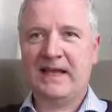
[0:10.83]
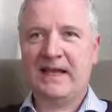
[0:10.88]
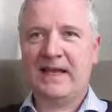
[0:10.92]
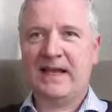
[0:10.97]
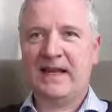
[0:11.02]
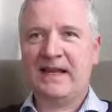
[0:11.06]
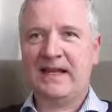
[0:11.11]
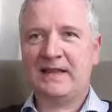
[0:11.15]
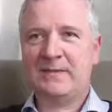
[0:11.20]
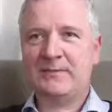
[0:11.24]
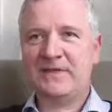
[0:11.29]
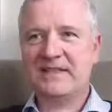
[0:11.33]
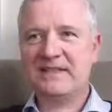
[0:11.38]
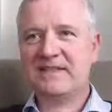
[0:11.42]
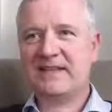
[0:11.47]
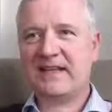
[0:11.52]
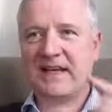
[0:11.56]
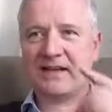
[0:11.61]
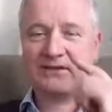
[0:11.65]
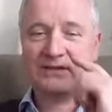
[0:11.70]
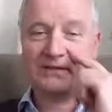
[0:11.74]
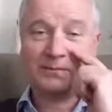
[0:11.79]
Let me
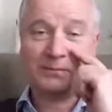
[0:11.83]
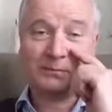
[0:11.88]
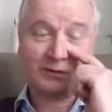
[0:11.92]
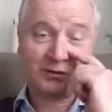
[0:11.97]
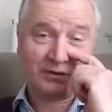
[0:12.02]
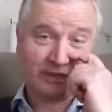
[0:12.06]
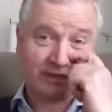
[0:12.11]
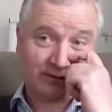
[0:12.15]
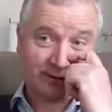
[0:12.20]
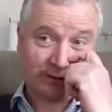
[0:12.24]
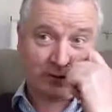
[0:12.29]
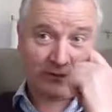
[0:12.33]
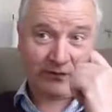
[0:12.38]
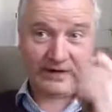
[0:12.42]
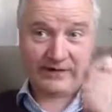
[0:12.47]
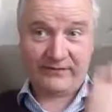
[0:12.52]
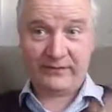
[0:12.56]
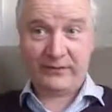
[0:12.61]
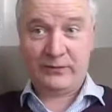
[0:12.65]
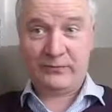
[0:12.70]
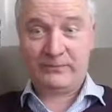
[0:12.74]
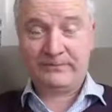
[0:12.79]
start with project
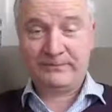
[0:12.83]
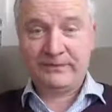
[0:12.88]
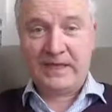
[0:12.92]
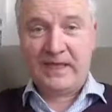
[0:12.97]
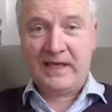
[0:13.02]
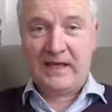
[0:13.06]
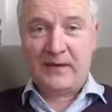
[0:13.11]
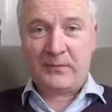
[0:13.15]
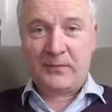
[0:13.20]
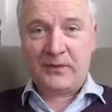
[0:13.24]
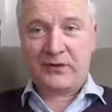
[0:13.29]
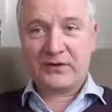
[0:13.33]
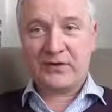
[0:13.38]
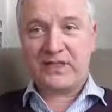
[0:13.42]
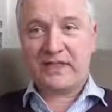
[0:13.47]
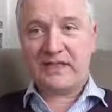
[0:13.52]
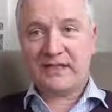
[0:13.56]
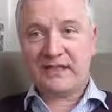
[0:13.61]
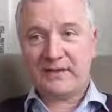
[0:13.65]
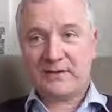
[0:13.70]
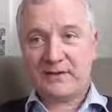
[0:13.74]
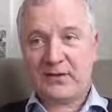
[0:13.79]
overview.
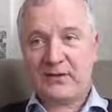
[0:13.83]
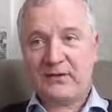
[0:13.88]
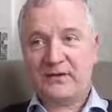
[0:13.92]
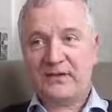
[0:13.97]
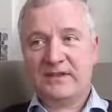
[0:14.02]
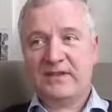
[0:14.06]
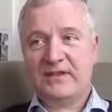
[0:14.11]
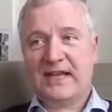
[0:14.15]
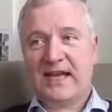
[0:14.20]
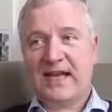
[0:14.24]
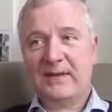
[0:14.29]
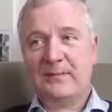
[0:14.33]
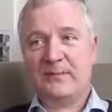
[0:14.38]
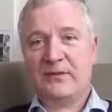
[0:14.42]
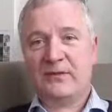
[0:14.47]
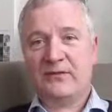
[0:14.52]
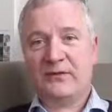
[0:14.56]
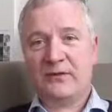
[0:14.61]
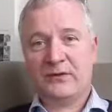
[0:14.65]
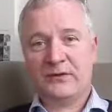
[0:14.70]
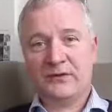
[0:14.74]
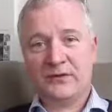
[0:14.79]
Project is of the type
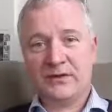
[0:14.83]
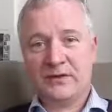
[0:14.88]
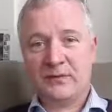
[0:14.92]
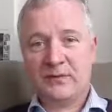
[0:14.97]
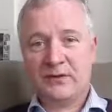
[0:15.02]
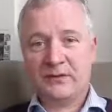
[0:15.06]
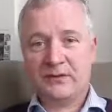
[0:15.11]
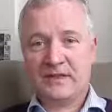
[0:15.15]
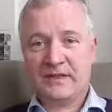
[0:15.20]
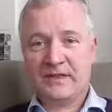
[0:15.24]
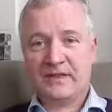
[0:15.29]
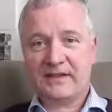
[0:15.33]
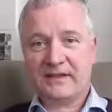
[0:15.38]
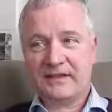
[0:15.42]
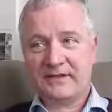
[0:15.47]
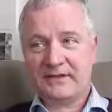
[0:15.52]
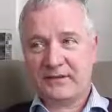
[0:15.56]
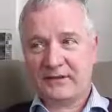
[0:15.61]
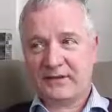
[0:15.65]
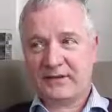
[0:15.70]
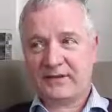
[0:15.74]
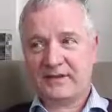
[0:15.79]
of contributing
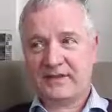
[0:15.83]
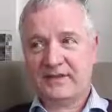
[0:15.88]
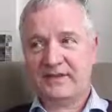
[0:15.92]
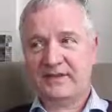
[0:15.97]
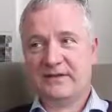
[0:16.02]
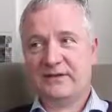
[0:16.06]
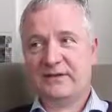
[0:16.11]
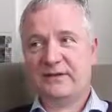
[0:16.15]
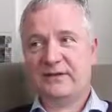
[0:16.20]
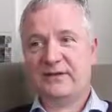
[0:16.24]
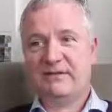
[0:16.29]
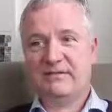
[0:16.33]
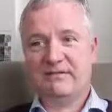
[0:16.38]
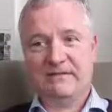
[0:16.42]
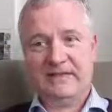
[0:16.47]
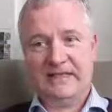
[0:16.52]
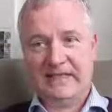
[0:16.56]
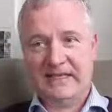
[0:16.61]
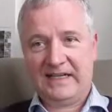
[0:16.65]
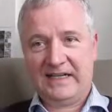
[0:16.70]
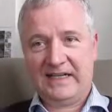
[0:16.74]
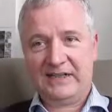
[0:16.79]

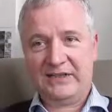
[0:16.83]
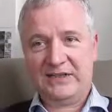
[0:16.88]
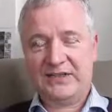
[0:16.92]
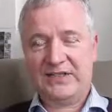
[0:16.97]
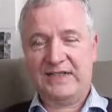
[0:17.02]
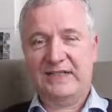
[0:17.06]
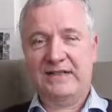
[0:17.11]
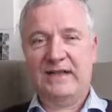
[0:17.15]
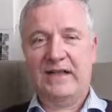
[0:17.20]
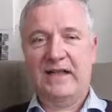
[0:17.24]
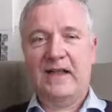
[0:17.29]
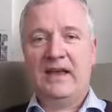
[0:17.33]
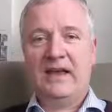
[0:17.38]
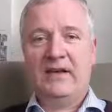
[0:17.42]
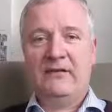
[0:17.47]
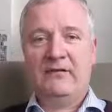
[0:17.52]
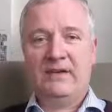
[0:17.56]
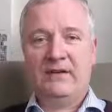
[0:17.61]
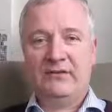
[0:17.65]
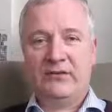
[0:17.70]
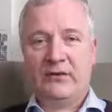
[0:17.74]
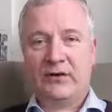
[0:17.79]
resources.elg.
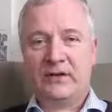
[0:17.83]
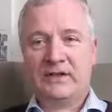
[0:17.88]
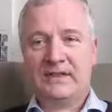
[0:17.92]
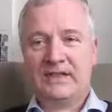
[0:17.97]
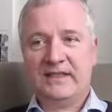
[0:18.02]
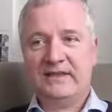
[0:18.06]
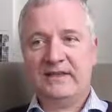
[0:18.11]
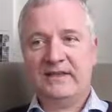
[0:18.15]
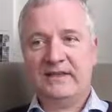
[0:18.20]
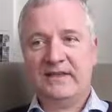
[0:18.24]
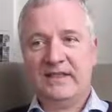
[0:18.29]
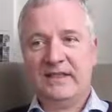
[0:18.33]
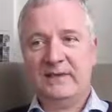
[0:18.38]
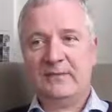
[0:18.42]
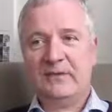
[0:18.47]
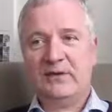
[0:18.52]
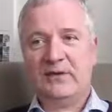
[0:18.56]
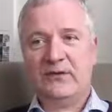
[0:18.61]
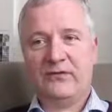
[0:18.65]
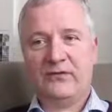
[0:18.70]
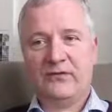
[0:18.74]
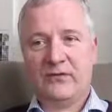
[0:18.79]
We work in team
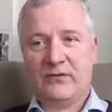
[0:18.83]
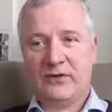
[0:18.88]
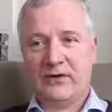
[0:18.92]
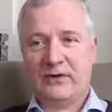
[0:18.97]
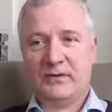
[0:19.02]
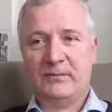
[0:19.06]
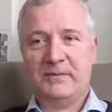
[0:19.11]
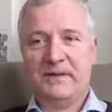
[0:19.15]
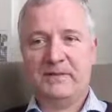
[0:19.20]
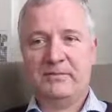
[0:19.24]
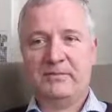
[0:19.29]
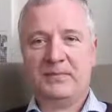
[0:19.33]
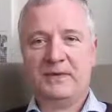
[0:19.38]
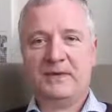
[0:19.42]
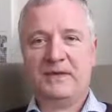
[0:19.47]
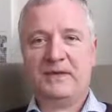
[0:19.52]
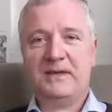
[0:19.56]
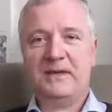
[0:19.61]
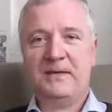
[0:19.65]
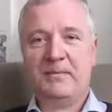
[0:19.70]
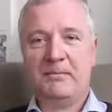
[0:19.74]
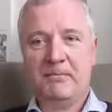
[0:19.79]
of 4
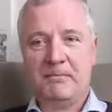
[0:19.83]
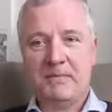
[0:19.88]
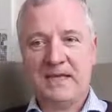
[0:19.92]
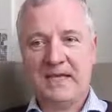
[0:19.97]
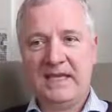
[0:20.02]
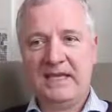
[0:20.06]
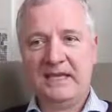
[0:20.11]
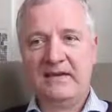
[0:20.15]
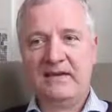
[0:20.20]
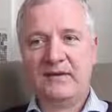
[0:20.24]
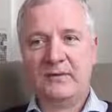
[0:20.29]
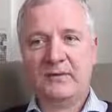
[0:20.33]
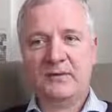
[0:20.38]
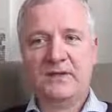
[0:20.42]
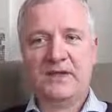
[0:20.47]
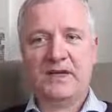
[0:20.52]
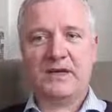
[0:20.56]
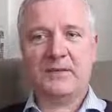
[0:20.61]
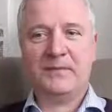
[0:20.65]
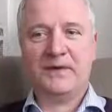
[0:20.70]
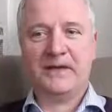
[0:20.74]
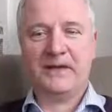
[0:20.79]
people, me,
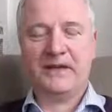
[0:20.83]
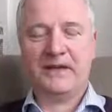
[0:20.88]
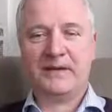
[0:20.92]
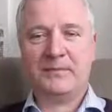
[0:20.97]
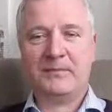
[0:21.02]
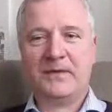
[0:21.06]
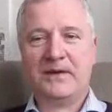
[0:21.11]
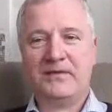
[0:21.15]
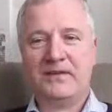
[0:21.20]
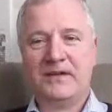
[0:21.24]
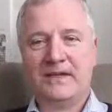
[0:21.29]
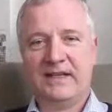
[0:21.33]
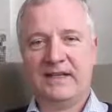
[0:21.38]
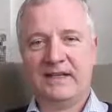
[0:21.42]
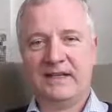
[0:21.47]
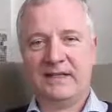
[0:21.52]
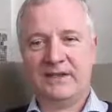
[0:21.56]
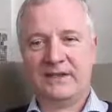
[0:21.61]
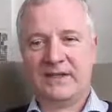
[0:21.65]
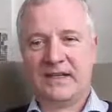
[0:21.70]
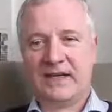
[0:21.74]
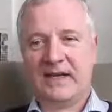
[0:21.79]
Luděk Miller, Pavel
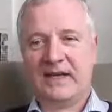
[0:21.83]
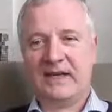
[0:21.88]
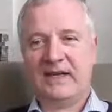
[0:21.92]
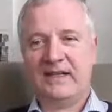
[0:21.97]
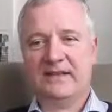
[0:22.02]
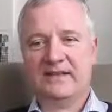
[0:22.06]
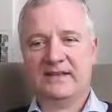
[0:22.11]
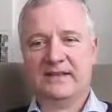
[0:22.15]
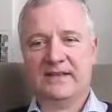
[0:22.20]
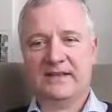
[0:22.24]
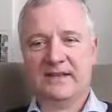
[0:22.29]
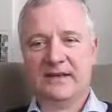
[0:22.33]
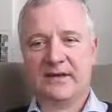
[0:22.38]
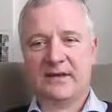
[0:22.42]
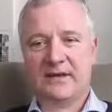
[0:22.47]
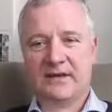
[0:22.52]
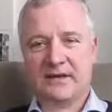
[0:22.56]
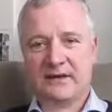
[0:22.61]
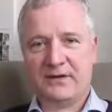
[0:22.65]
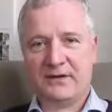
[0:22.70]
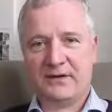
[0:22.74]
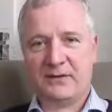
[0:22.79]
Jedlička and Zdeněk
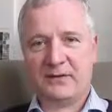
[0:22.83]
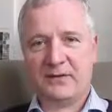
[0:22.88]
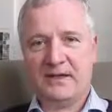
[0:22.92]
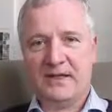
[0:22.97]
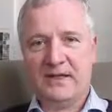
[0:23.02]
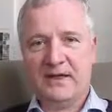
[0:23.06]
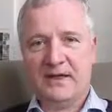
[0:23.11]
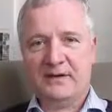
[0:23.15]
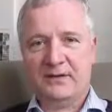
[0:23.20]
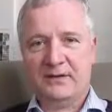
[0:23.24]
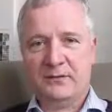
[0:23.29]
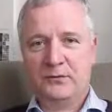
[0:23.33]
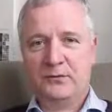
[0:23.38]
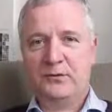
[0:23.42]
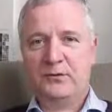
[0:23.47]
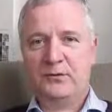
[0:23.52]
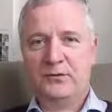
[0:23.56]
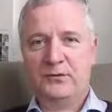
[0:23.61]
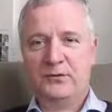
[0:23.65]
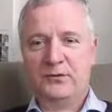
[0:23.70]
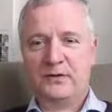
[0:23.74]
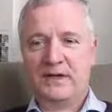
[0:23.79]
Krňol. The
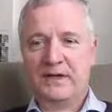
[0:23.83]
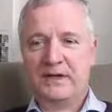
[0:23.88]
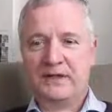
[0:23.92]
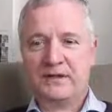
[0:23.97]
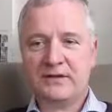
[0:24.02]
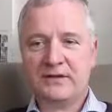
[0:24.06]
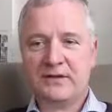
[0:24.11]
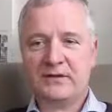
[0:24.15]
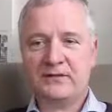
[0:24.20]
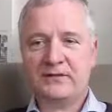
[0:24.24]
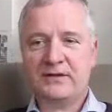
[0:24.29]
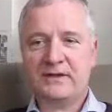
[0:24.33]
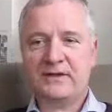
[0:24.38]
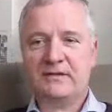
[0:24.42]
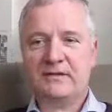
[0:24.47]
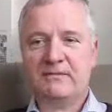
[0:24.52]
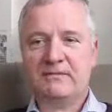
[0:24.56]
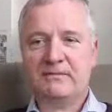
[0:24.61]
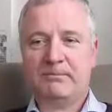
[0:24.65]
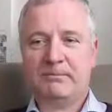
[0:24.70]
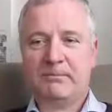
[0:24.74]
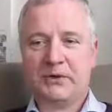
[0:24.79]
duration of the
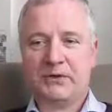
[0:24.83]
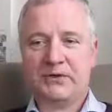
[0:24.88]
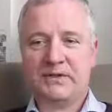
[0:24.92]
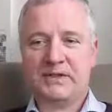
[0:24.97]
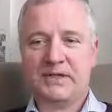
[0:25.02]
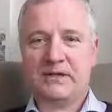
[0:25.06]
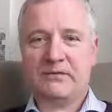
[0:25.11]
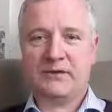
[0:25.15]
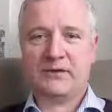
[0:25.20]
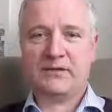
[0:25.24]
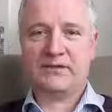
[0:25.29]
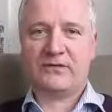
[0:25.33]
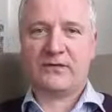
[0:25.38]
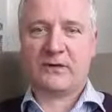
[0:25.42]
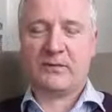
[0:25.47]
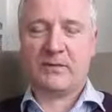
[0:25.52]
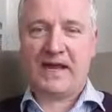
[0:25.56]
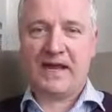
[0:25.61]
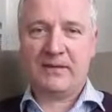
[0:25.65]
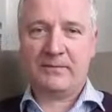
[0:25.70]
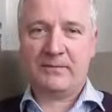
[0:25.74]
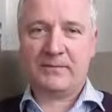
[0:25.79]
project was from
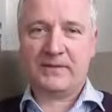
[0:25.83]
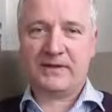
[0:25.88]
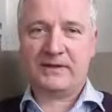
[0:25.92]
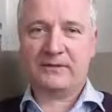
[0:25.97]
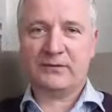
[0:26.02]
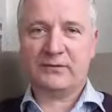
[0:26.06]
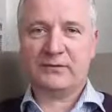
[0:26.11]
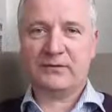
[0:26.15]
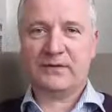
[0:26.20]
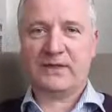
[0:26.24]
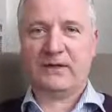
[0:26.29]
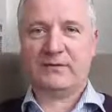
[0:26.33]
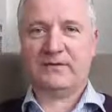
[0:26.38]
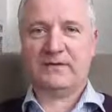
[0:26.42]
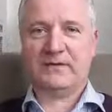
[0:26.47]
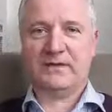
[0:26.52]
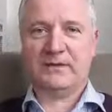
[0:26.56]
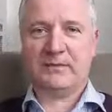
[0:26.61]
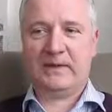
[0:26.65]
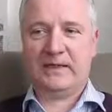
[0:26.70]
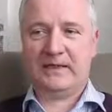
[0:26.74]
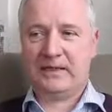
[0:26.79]
April
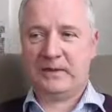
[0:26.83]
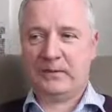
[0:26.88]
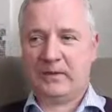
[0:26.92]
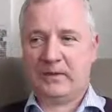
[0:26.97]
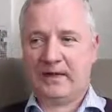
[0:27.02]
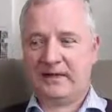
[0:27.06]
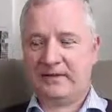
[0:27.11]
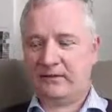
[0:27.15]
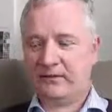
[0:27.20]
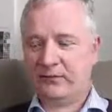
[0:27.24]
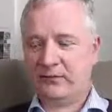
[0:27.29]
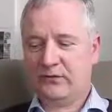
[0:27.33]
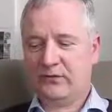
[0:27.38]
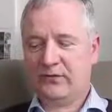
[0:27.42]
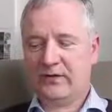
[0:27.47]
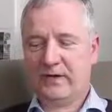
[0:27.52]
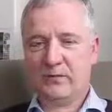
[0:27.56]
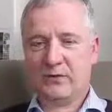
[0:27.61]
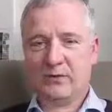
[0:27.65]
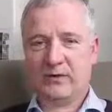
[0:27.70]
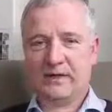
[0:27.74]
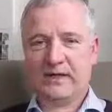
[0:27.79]
2021 to
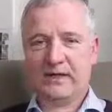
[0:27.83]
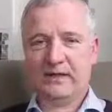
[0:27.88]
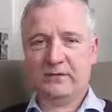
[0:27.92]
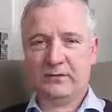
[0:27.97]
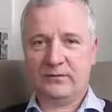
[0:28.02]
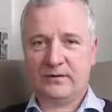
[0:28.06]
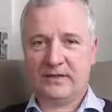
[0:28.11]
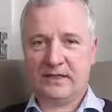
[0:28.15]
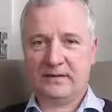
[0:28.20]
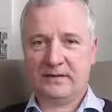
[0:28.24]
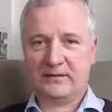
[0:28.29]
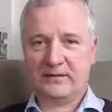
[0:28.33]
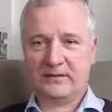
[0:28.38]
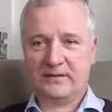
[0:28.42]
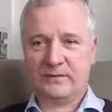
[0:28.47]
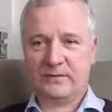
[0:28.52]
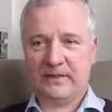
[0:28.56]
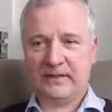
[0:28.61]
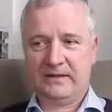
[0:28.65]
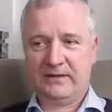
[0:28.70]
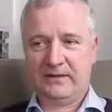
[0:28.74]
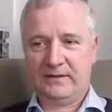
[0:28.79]
February
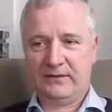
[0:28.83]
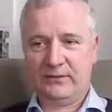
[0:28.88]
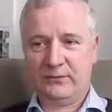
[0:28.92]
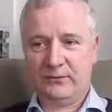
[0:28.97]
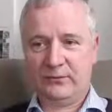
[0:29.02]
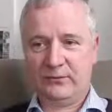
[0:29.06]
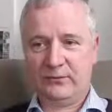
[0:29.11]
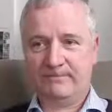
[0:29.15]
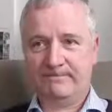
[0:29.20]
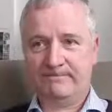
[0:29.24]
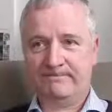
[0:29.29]
2022.